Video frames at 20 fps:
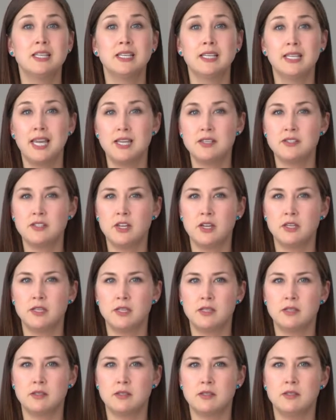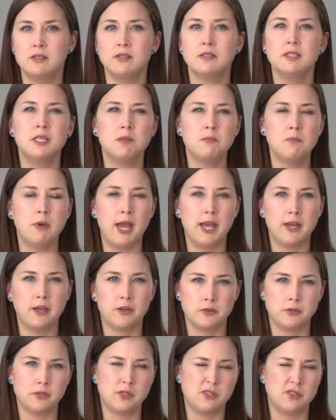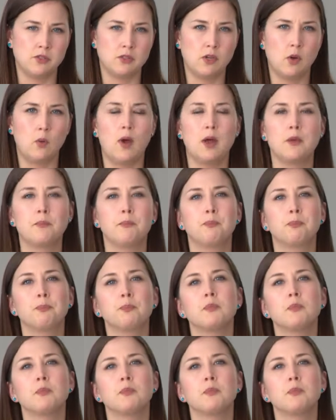case studies, team bios, and so on.